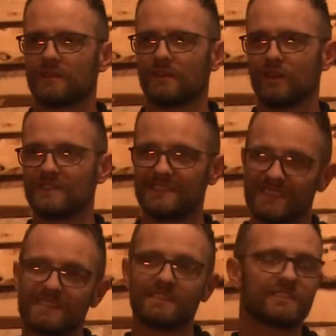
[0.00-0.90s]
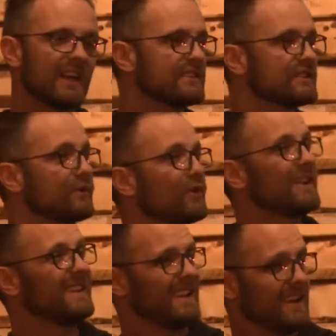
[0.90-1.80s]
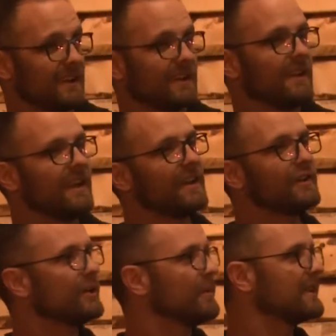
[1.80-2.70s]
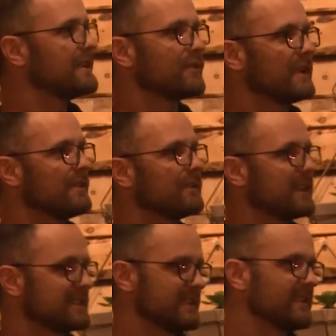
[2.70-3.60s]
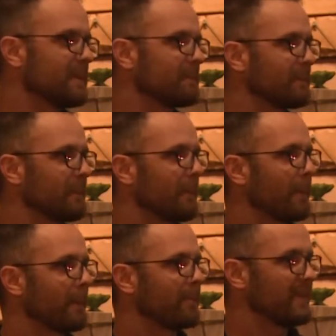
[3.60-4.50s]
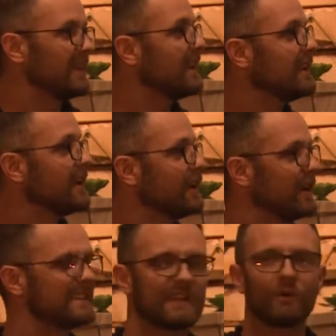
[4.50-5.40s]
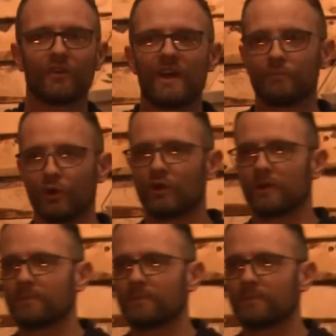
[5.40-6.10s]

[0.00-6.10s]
consistent changes for a year, and you're going to be at a different level next year in any area. Let's say you want to write a book.